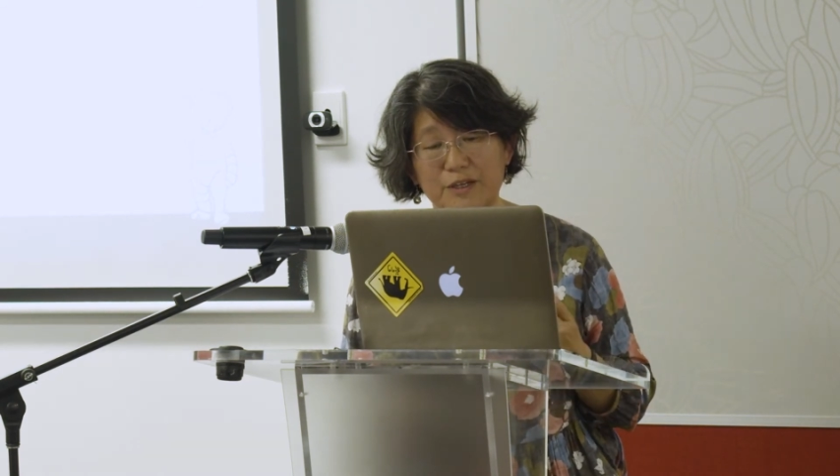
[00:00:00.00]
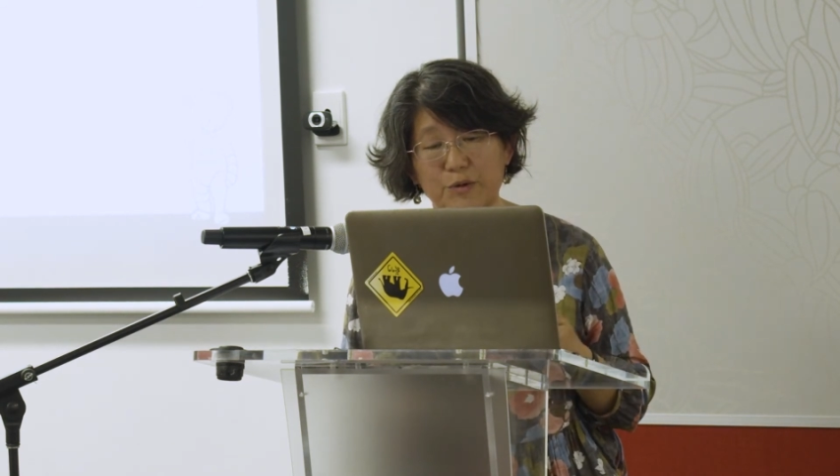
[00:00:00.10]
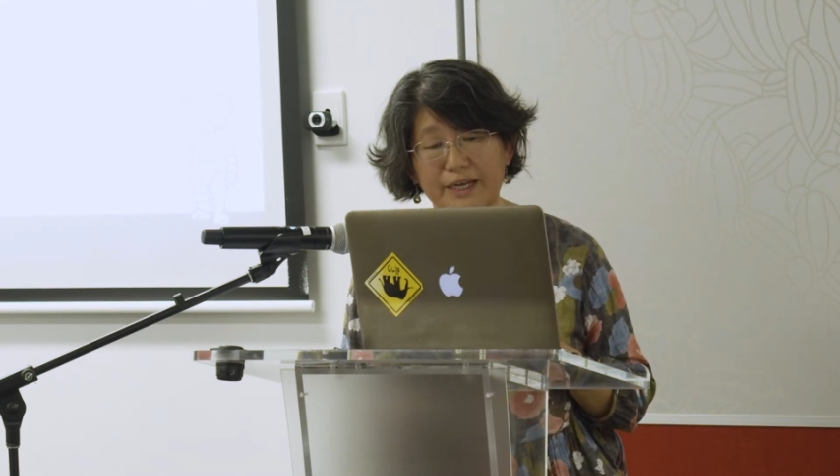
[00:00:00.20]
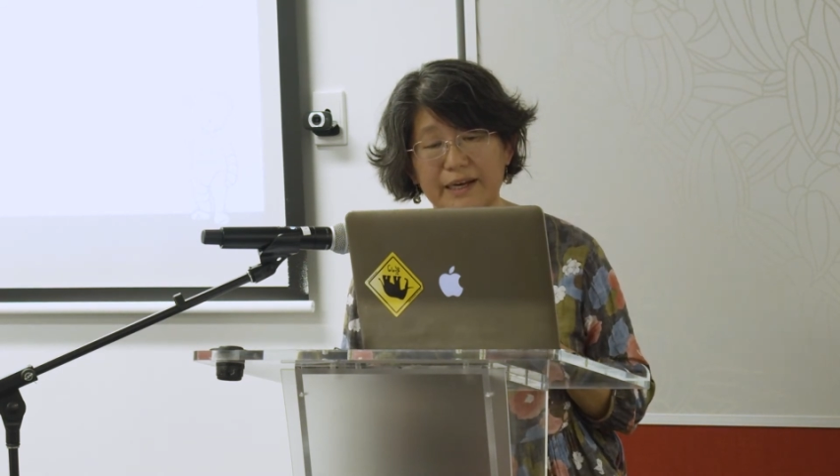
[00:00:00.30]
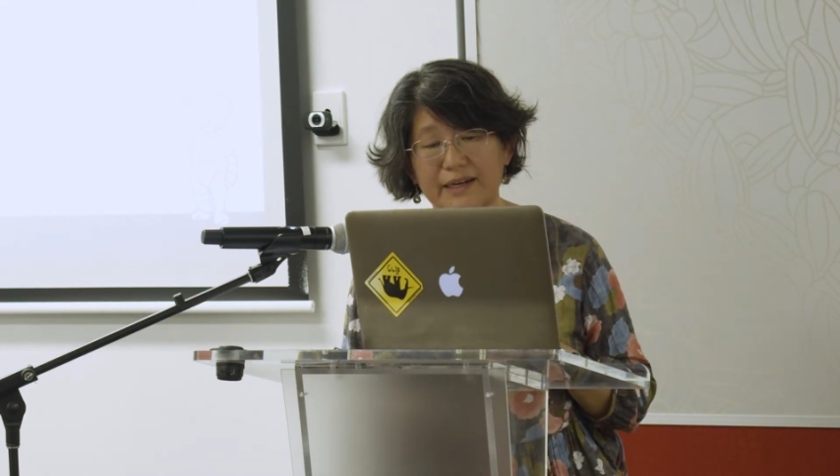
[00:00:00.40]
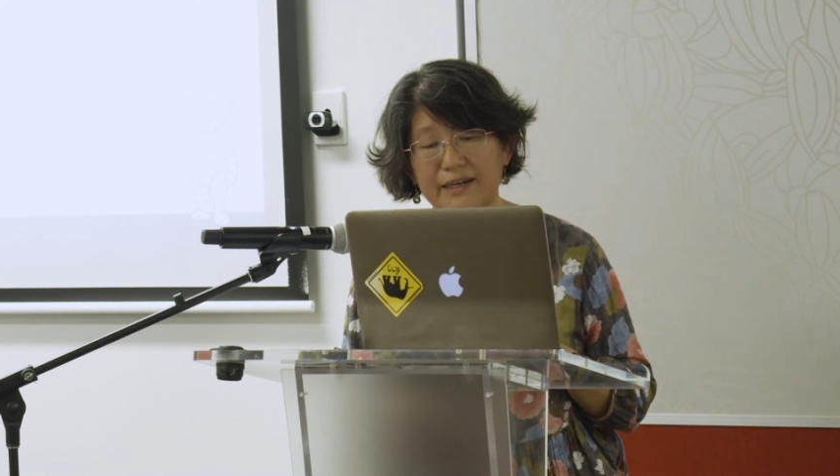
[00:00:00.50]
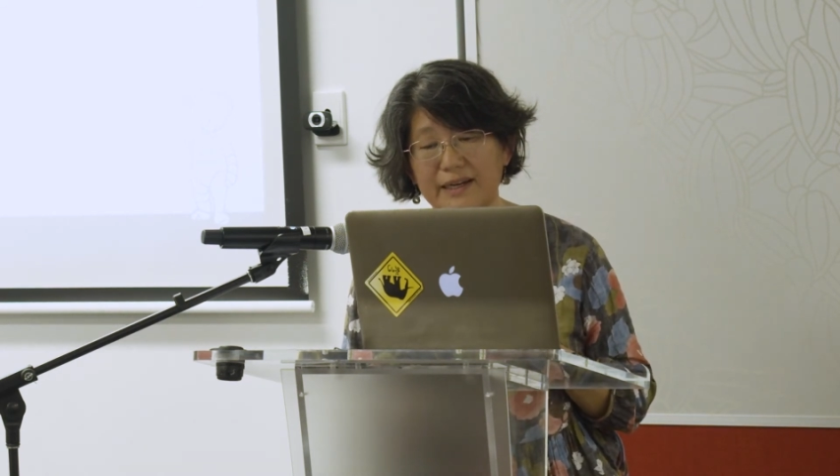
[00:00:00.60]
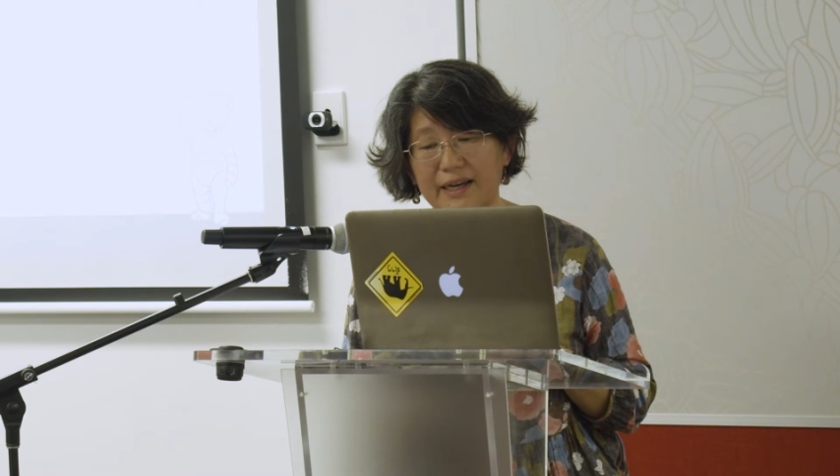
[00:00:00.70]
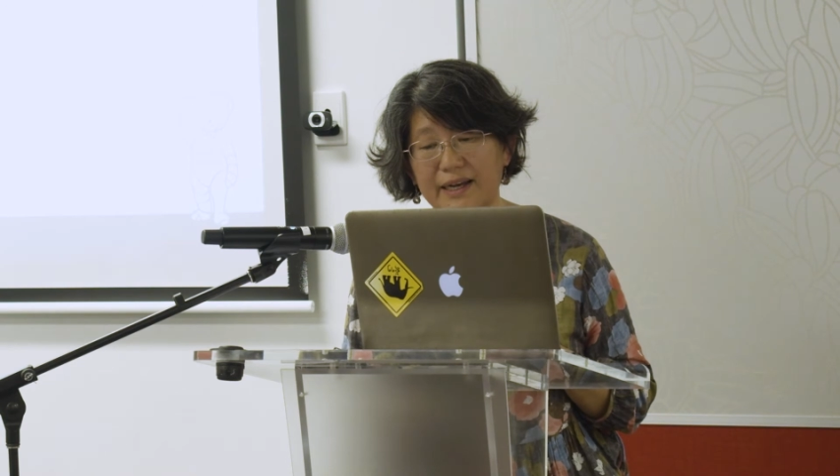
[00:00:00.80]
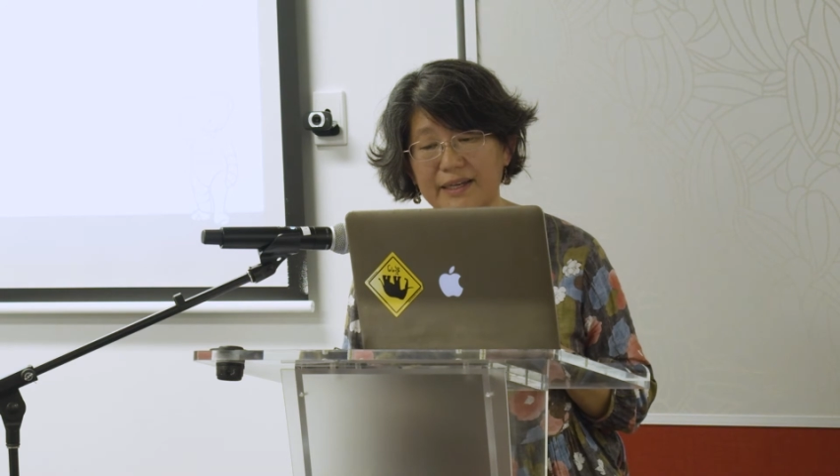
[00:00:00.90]
quicker
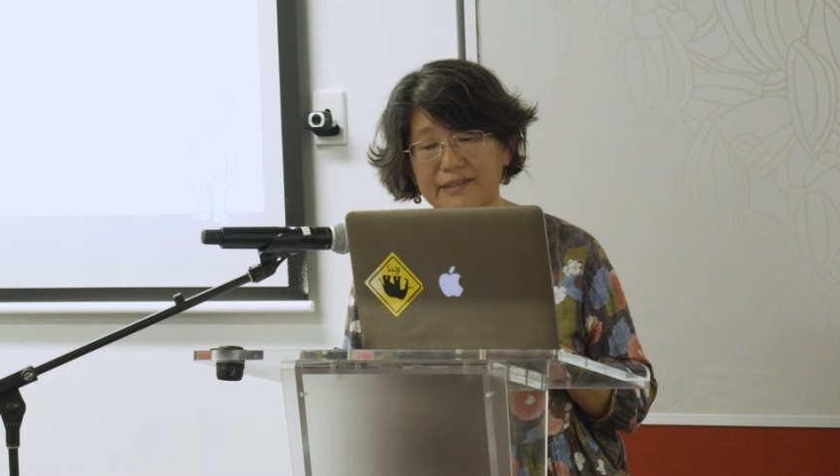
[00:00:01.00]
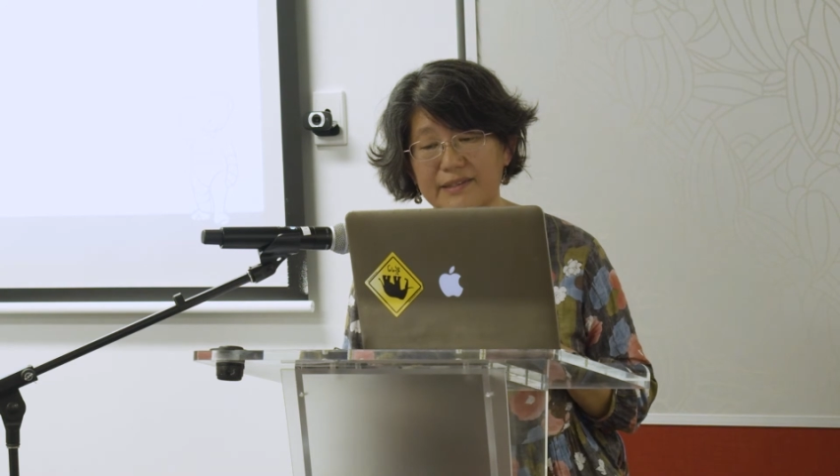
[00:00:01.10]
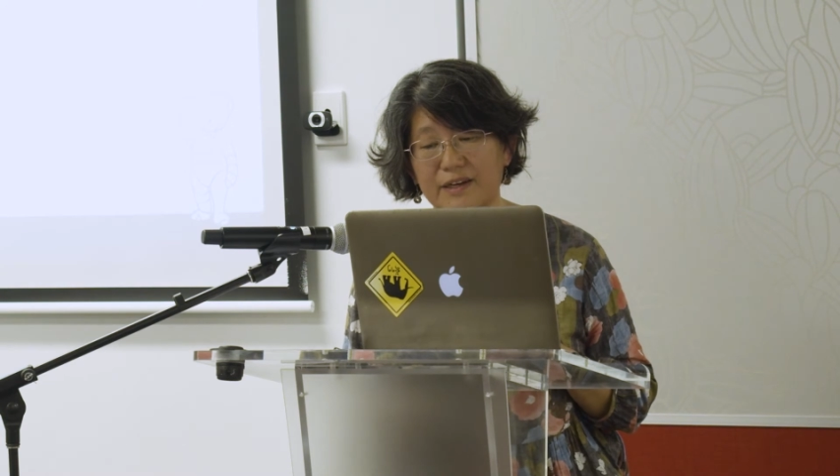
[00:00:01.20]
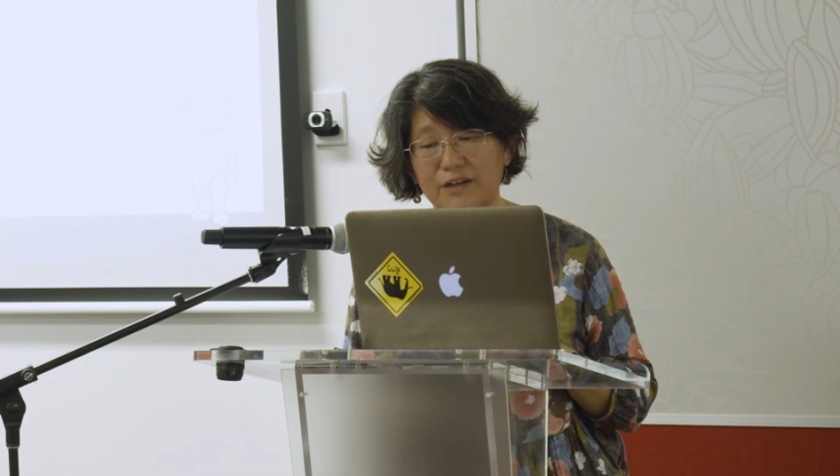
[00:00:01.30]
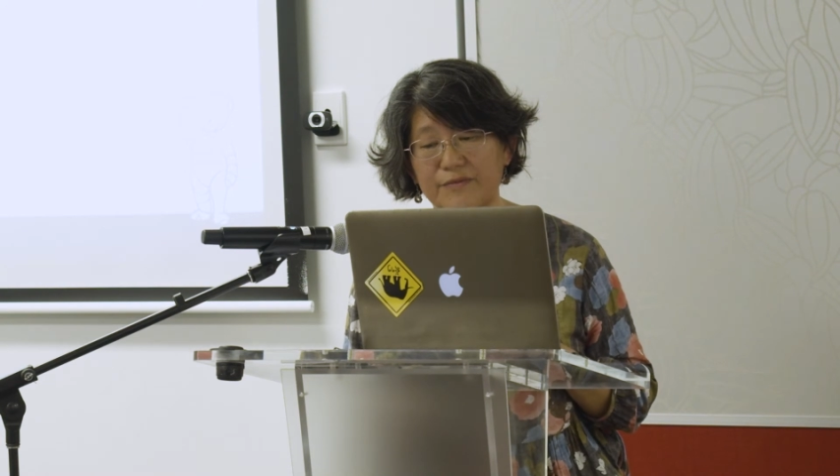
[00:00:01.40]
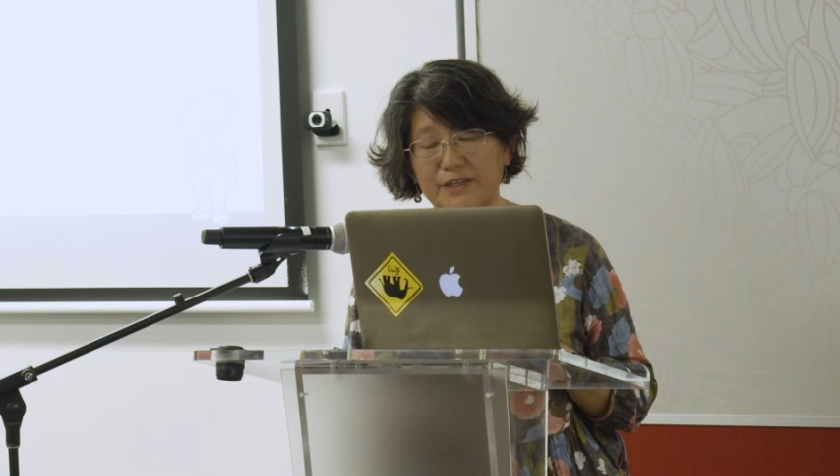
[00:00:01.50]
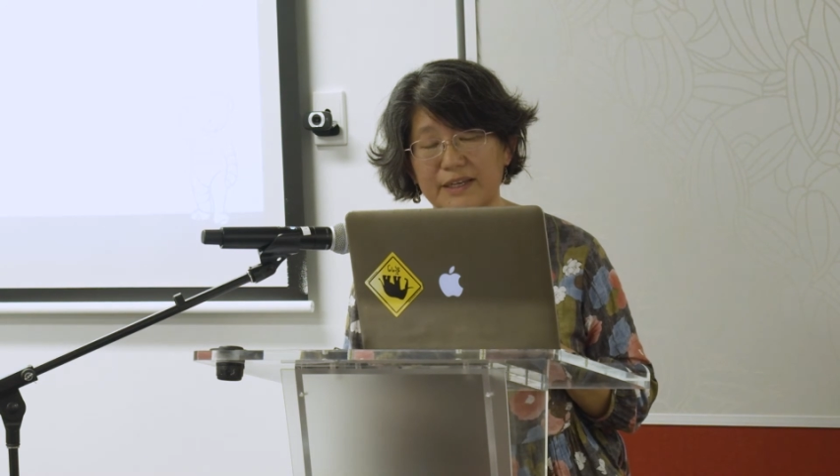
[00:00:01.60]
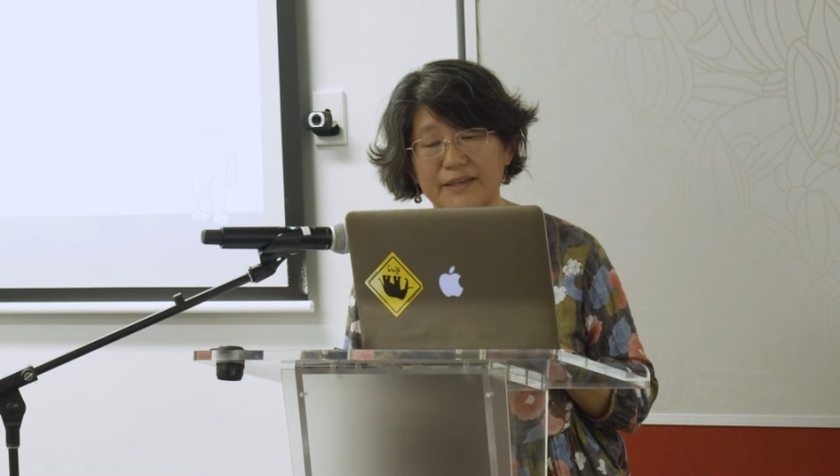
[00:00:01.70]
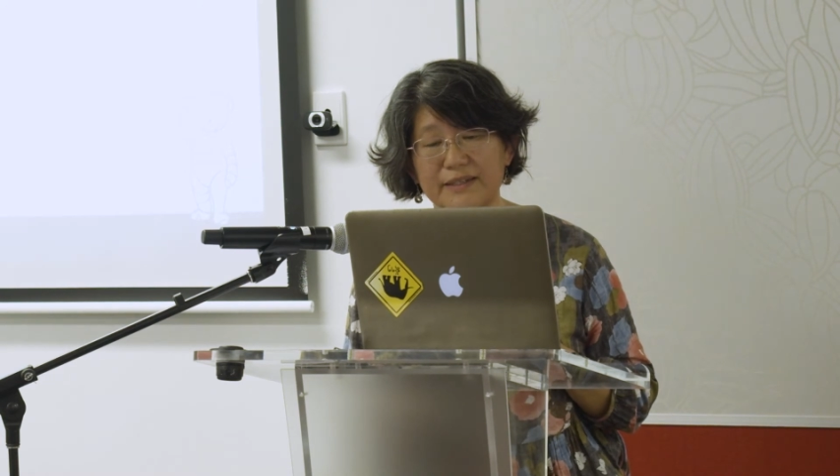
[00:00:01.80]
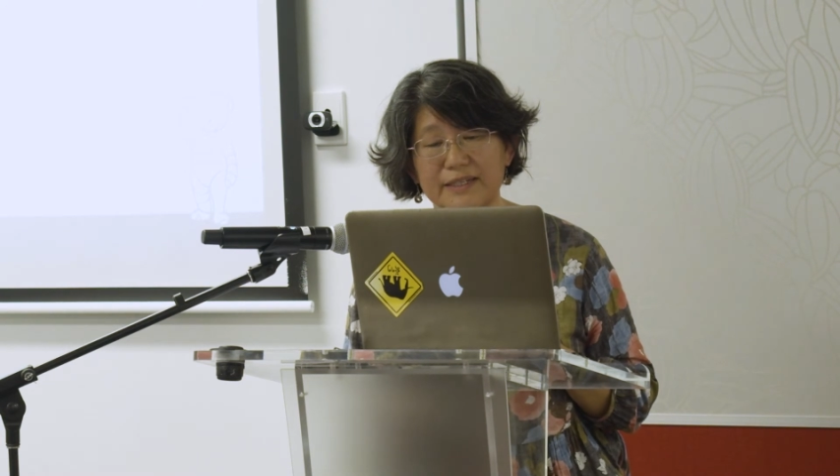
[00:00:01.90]
and hopefully